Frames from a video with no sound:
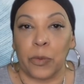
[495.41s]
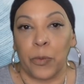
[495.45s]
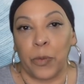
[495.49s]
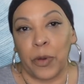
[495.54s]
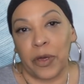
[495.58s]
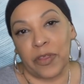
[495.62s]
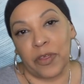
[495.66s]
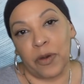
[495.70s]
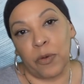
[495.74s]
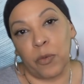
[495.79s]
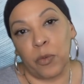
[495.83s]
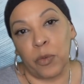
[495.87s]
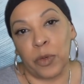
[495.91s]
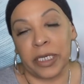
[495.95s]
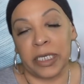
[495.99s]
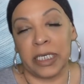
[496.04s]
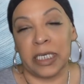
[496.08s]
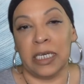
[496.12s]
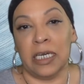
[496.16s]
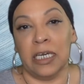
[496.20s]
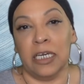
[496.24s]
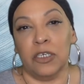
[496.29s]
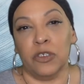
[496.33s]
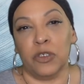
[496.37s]
whether
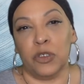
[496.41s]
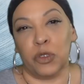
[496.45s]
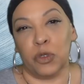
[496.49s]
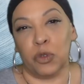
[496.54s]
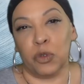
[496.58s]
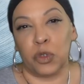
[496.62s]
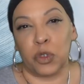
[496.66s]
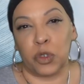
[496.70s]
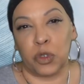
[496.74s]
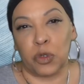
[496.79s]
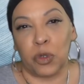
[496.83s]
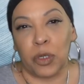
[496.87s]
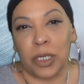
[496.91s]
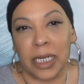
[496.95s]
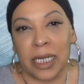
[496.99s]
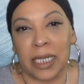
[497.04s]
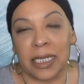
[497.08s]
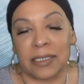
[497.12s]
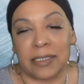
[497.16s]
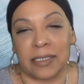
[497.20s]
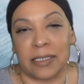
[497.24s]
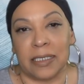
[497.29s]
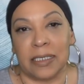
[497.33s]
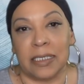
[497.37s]
we choose to
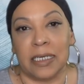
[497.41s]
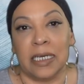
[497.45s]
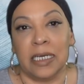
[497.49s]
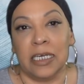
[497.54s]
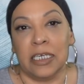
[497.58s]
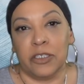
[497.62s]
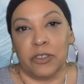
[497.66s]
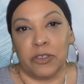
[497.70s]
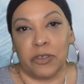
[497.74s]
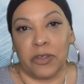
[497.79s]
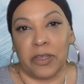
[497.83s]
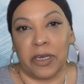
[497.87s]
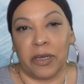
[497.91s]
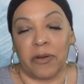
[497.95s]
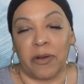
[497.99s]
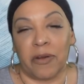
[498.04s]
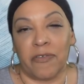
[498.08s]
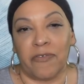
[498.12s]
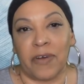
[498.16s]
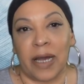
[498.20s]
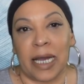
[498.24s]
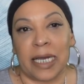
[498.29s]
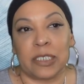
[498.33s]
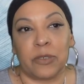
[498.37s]
listen to their
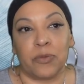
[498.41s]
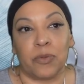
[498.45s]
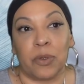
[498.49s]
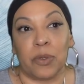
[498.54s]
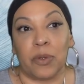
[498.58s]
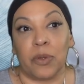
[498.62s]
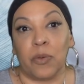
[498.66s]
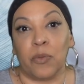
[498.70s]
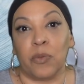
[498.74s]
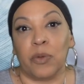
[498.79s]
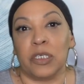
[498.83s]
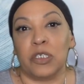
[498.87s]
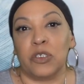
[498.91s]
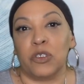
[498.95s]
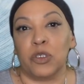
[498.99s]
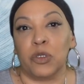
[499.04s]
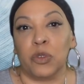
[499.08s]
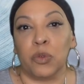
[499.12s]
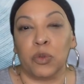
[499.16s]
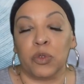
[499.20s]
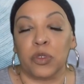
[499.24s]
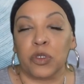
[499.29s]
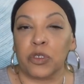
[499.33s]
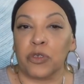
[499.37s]
advice, whether we
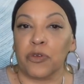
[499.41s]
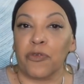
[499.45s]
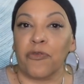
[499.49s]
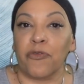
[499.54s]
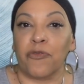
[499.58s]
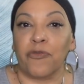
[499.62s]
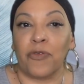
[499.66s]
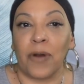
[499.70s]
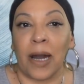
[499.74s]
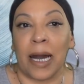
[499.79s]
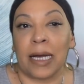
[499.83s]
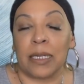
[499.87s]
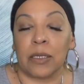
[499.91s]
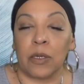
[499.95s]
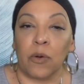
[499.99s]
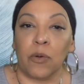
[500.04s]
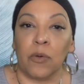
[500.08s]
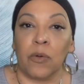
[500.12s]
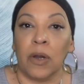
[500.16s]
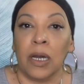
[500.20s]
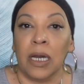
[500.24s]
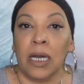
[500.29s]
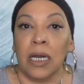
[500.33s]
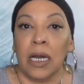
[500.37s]
choose to
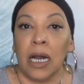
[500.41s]
follow